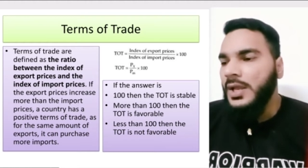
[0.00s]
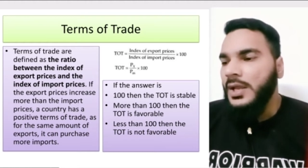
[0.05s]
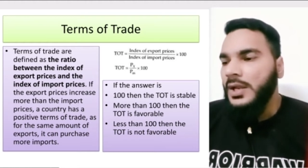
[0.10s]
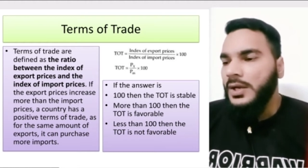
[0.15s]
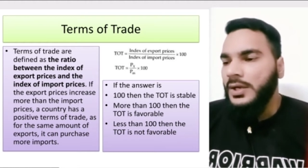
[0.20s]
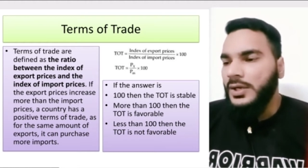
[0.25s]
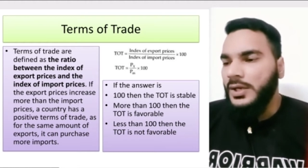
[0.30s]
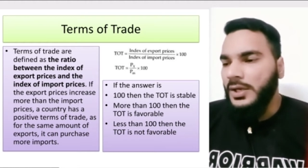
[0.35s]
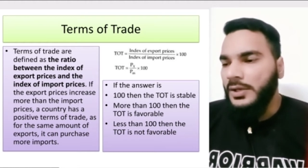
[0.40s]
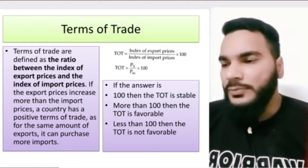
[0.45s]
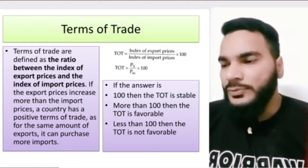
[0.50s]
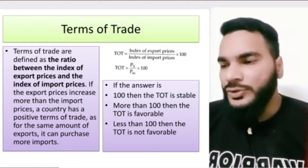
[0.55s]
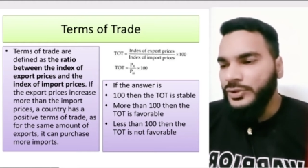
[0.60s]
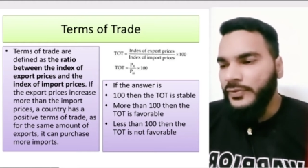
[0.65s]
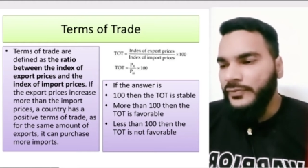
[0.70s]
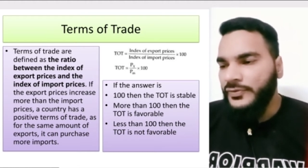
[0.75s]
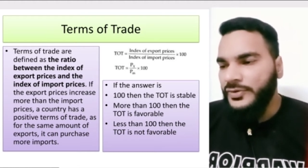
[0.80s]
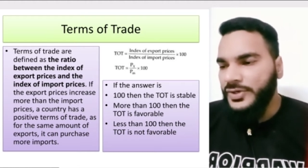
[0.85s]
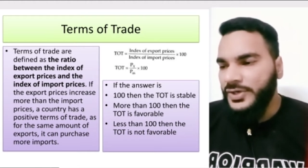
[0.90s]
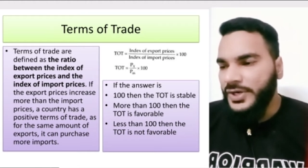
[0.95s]
Terms
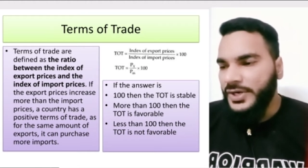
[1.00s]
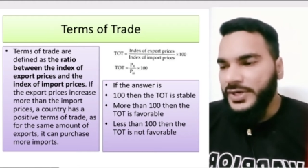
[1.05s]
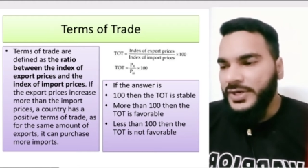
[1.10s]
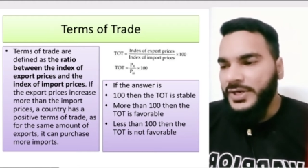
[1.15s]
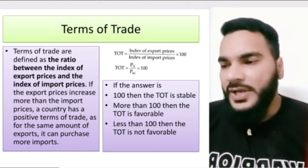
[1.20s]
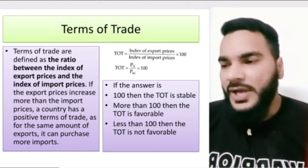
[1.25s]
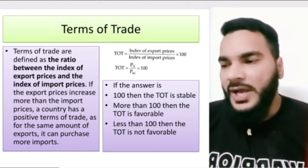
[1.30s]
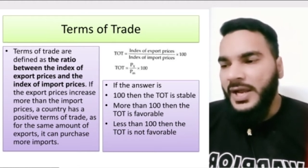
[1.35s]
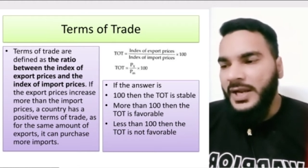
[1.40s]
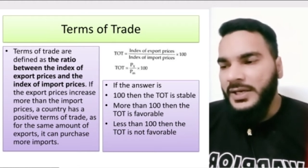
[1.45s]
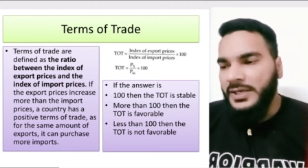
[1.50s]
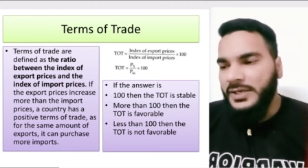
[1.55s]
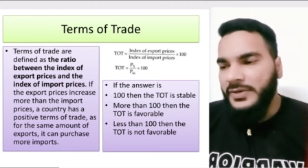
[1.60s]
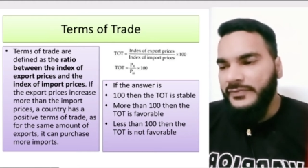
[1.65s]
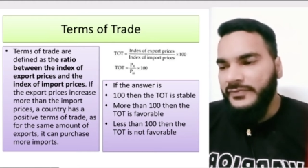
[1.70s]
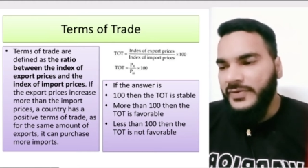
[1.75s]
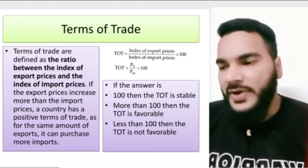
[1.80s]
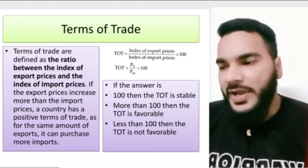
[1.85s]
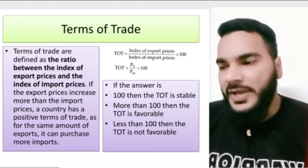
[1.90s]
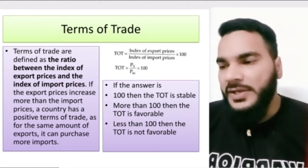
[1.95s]
of trade are
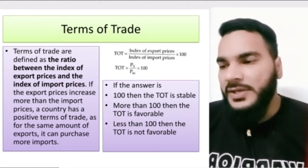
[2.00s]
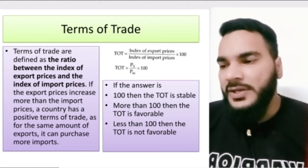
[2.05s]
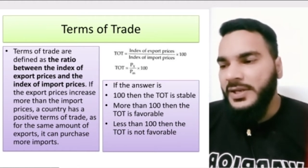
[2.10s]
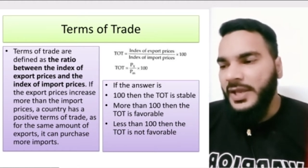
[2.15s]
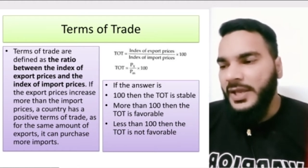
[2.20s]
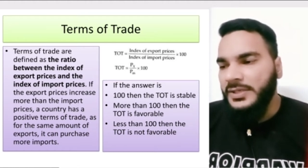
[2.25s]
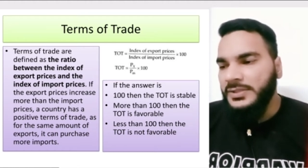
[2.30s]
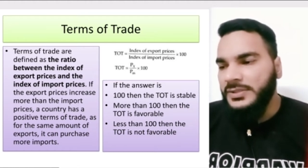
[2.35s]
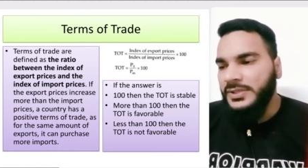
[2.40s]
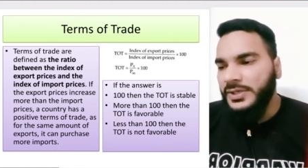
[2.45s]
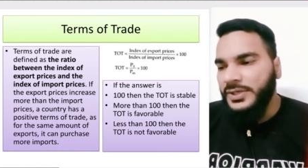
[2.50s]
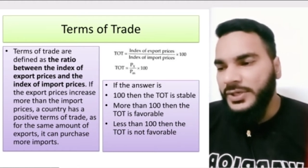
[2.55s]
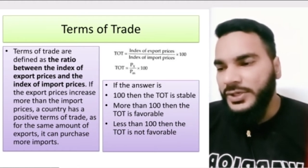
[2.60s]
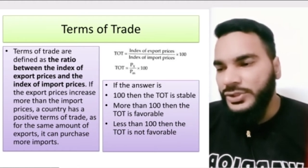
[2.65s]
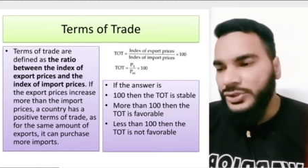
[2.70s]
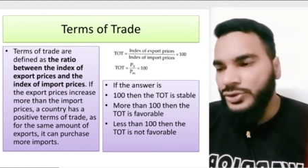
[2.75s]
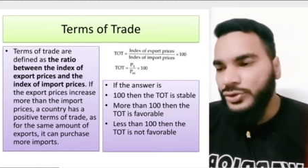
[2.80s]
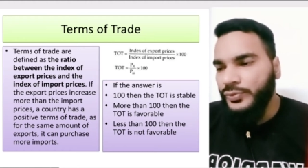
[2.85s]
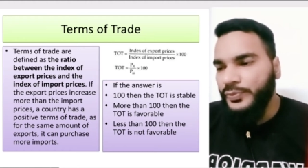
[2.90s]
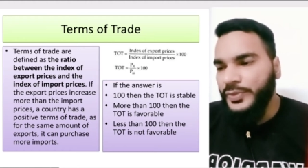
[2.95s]
defined as a
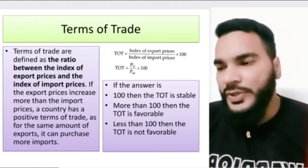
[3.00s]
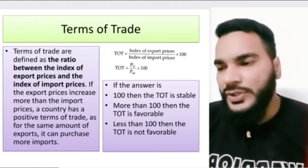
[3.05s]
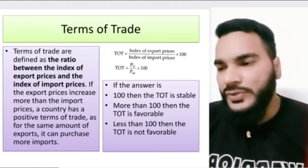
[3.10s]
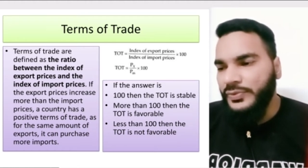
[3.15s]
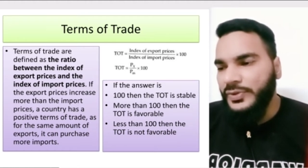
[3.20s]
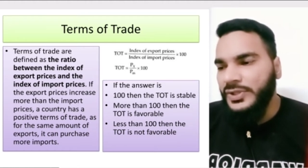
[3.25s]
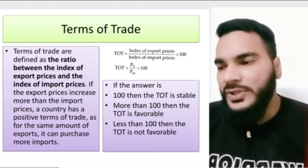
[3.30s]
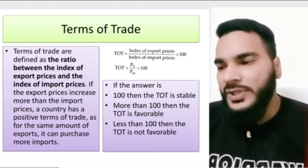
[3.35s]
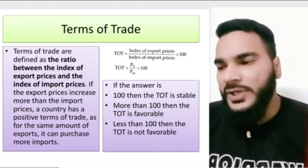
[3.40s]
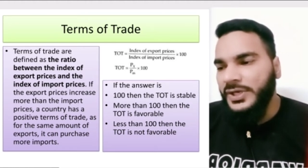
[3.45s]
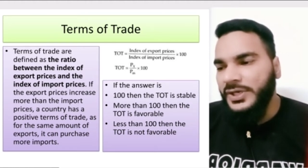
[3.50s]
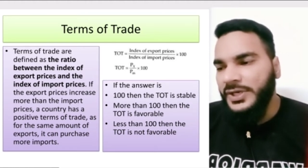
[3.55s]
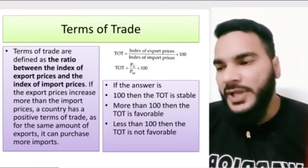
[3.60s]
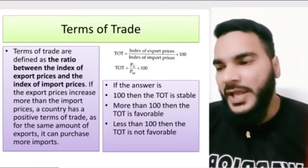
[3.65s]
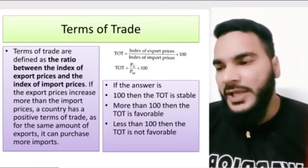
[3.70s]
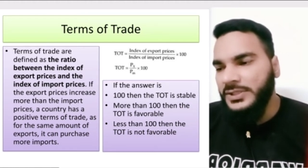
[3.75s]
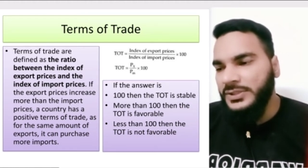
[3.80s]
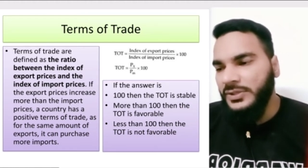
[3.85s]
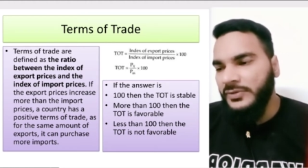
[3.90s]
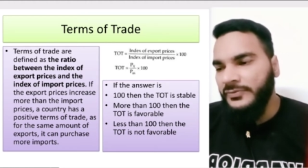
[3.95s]
ratio between the
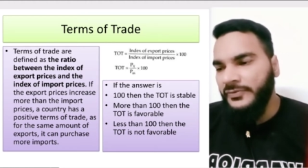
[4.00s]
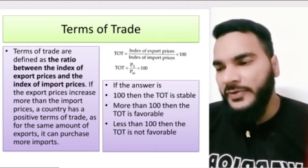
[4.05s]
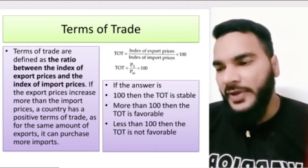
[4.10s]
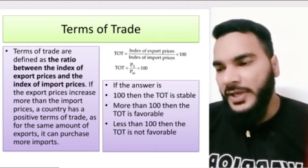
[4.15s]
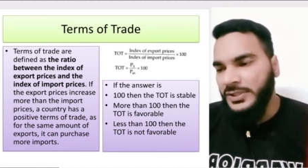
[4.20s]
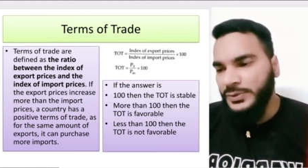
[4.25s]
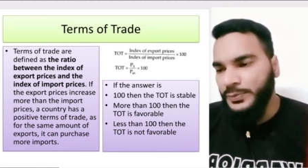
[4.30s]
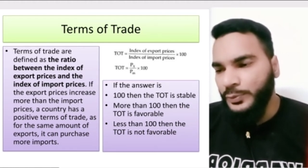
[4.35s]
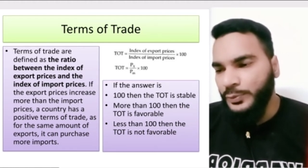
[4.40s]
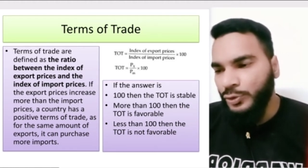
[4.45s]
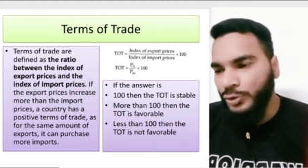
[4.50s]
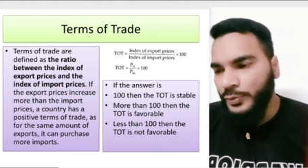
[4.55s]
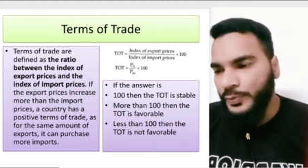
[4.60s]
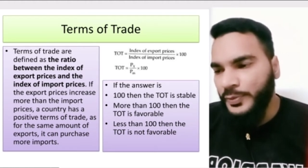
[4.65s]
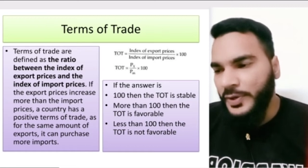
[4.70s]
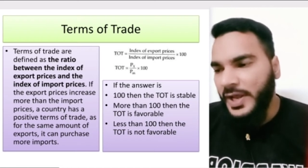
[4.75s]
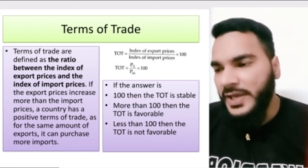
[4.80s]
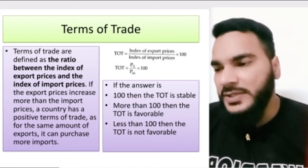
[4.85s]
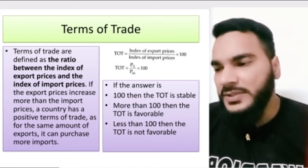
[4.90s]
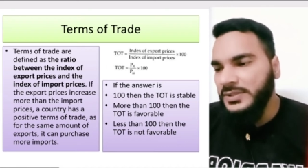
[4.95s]
index of export
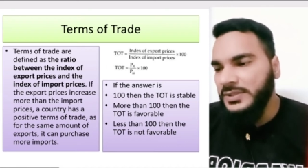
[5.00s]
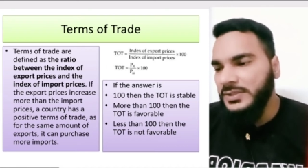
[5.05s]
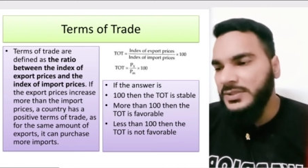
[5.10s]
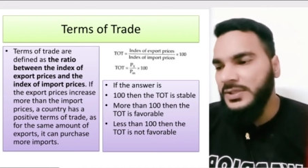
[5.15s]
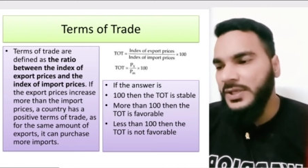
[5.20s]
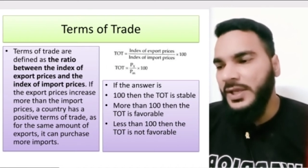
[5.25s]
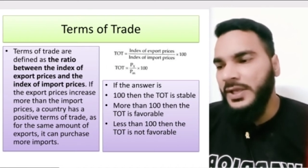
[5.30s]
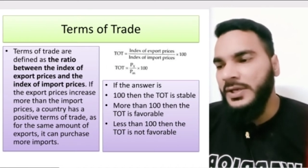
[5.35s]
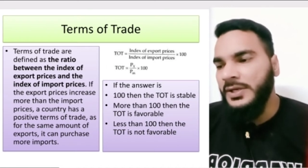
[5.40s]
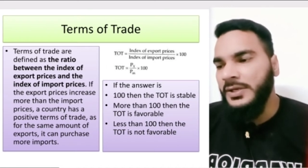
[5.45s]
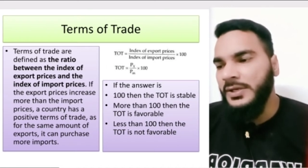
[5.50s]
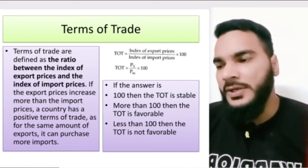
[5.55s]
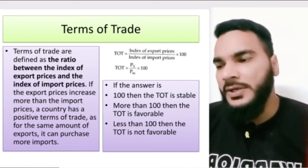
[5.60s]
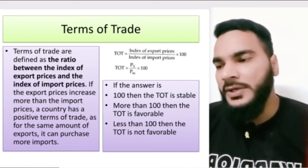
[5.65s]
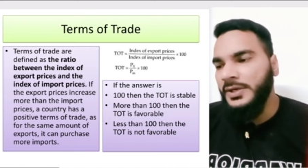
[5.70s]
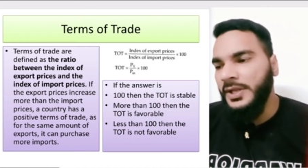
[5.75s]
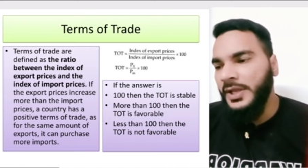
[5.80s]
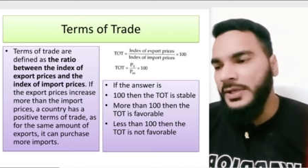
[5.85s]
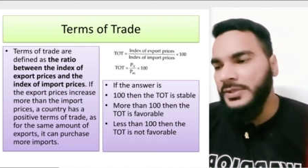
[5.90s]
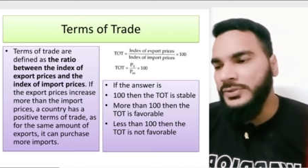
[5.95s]
prices and
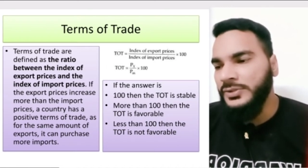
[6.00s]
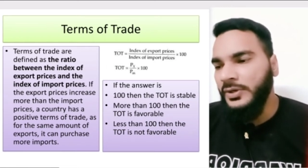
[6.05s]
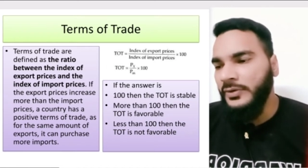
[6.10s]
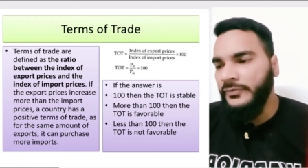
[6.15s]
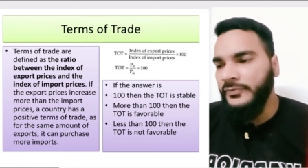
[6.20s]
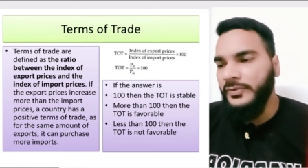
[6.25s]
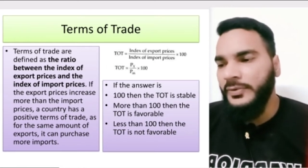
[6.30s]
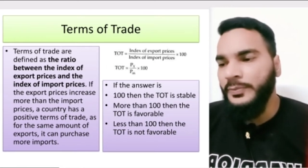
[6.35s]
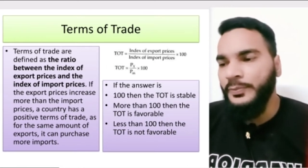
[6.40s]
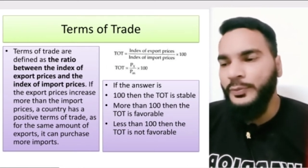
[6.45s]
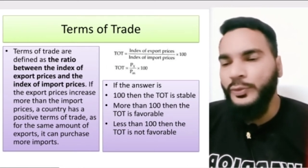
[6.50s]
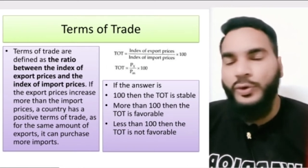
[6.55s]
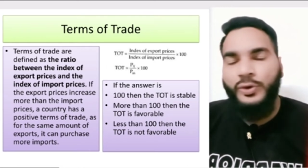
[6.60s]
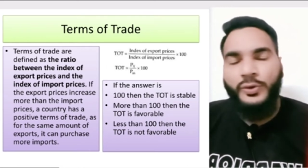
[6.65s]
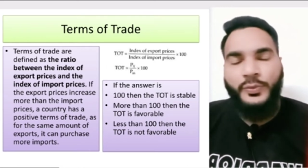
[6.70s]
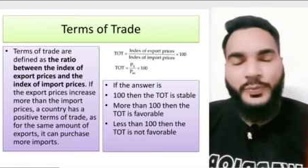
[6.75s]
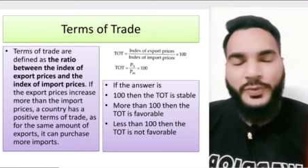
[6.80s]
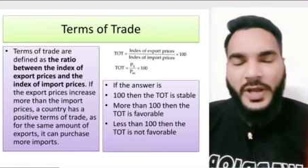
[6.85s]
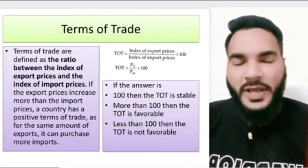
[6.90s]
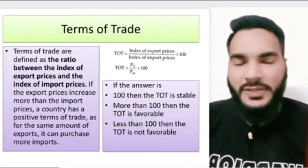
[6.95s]
index of
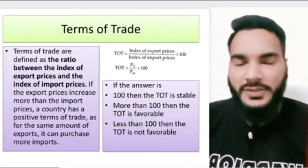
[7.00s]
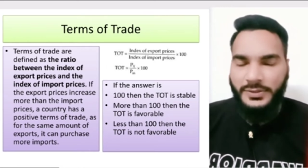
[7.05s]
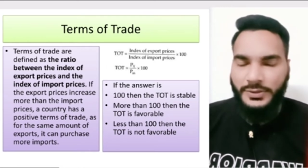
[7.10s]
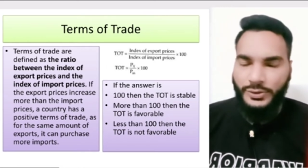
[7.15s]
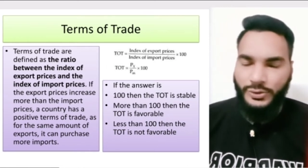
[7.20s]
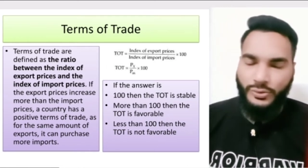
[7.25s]
import prices.